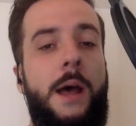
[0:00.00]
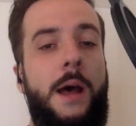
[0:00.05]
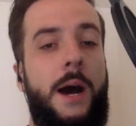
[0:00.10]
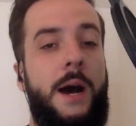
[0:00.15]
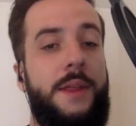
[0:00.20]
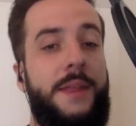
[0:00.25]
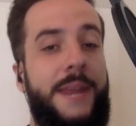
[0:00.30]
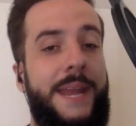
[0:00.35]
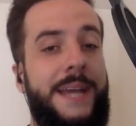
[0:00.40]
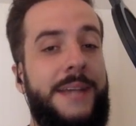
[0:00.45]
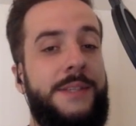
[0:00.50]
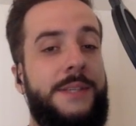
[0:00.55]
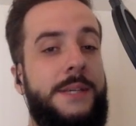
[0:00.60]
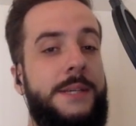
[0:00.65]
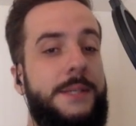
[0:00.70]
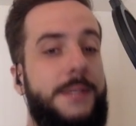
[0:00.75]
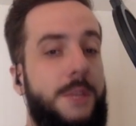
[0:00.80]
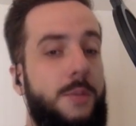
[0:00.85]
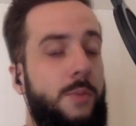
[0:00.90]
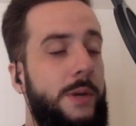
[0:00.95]
The next
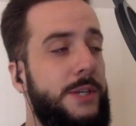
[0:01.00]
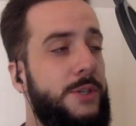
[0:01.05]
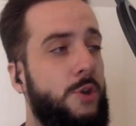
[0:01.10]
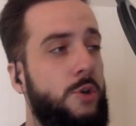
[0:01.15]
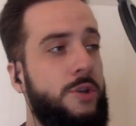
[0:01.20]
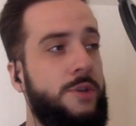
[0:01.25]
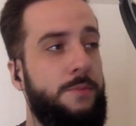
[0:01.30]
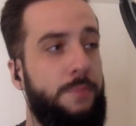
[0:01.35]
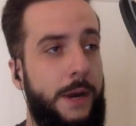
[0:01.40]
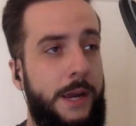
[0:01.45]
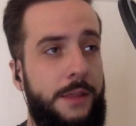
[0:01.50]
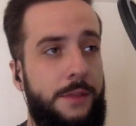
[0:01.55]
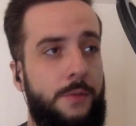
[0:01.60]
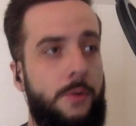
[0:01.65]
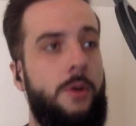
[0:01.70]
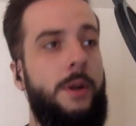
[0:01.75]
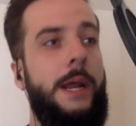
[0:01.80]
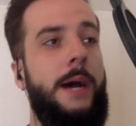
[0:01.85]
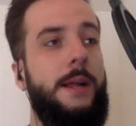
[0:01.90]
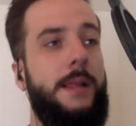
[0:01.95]
is the Research
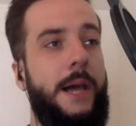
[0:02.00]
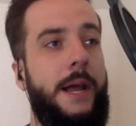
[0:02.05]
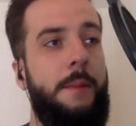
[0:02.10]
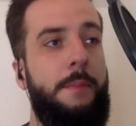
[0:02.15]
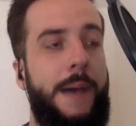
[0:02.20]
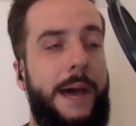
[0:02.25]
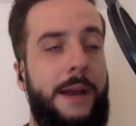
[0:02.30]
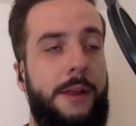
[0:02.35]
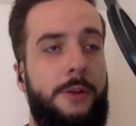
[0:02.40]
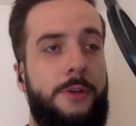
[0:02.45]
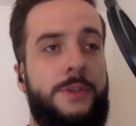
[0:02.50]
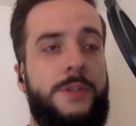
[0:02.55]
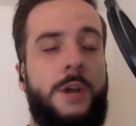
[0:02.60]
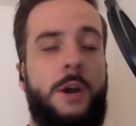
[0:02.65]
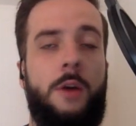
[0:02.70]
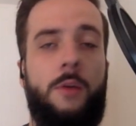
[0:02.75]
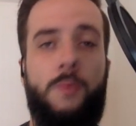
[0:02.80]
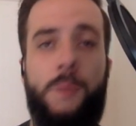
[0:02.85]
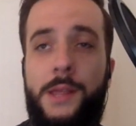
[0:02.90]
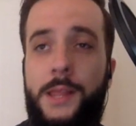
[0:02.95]
Breakthrough. Now, a lot of battlers
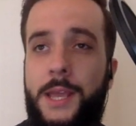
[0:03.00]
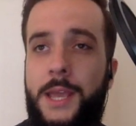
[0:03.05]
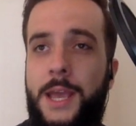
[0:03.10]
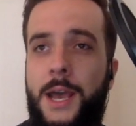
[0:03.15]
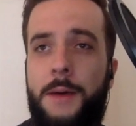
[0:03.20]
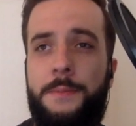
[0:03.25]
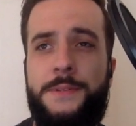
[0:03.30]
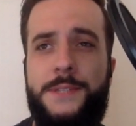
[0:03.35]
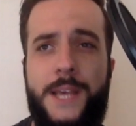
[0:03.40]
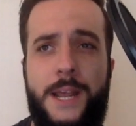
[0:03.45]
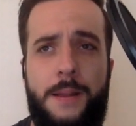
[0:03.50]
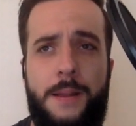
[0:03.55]
are really upset